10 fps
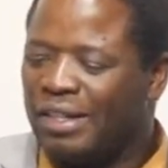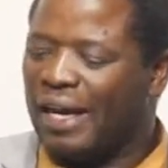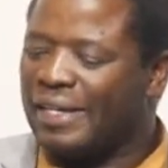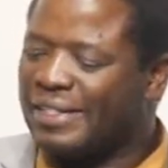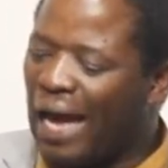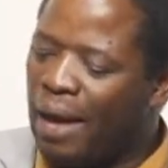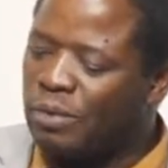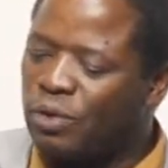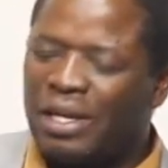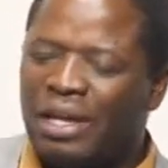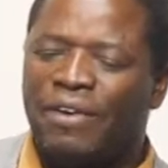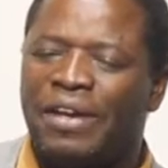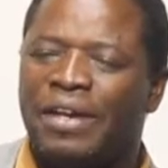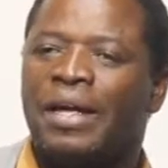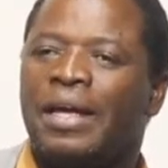There are times when
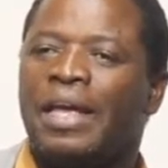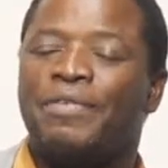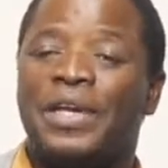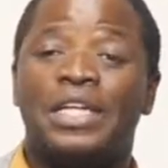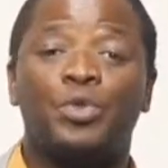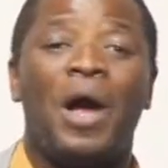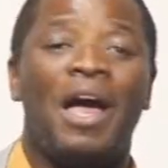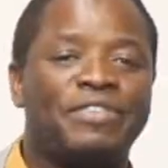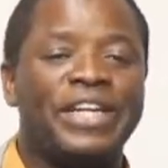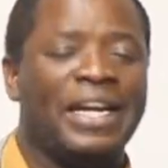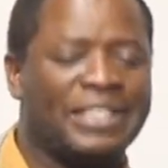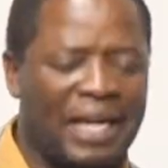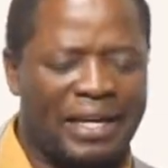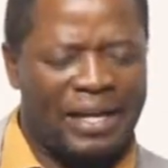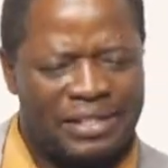even, even his wife turned
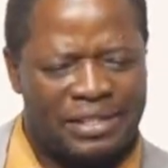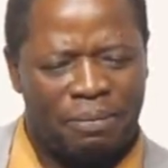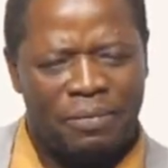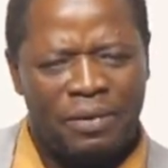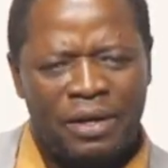against him.